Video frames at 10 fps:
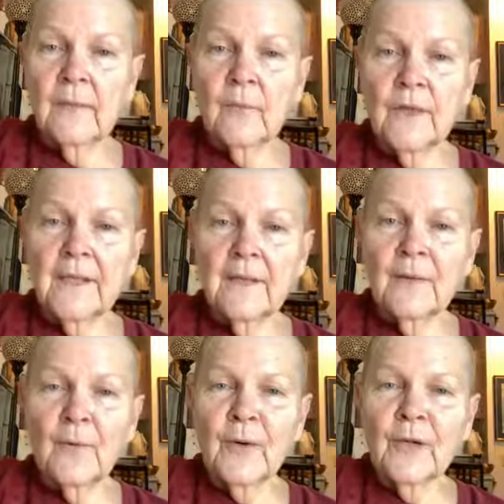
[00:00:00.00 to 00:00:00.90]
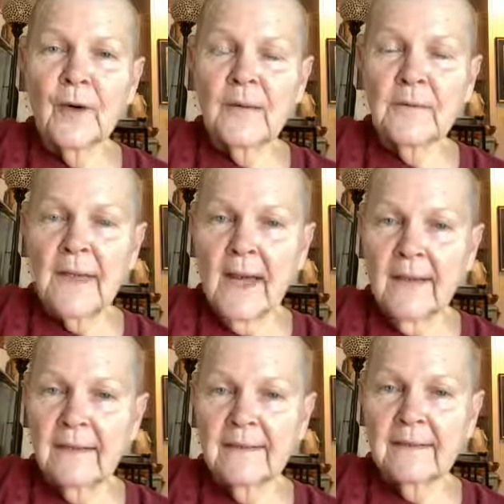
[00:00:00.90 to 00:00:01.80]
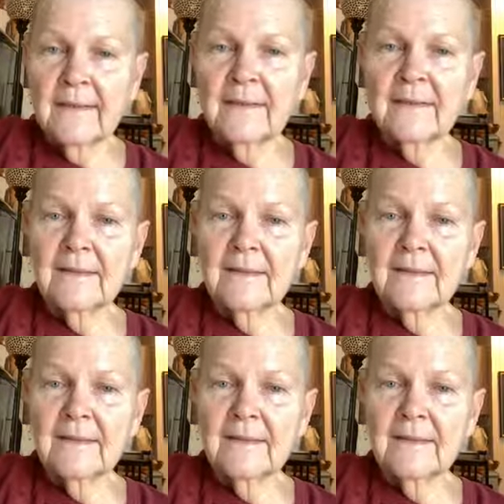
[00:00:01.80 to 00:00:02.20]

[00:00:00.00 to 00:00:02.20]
What are our knots?